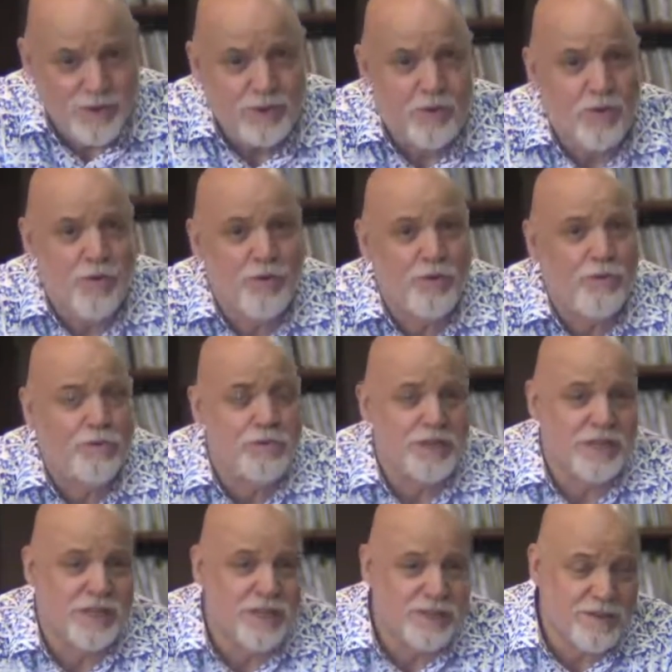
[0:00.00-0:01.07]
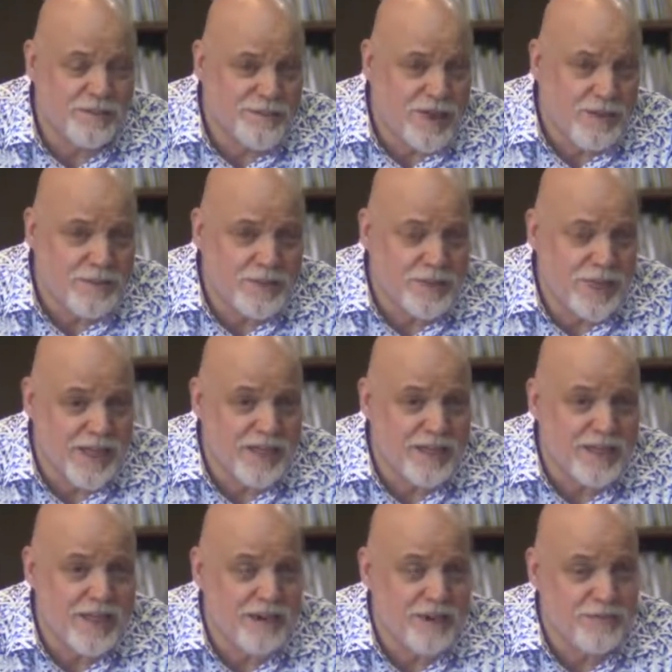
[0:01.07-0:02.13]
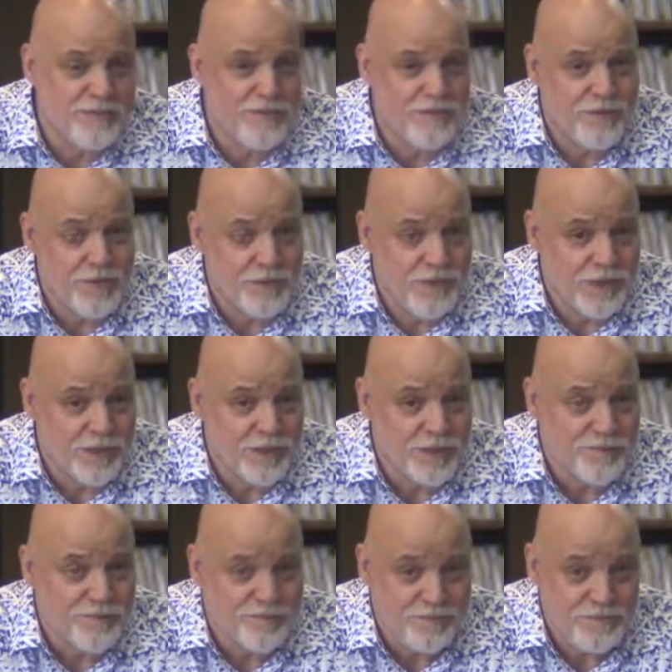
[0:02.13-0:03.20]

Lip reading: their homes and get their families taken care of for a few months.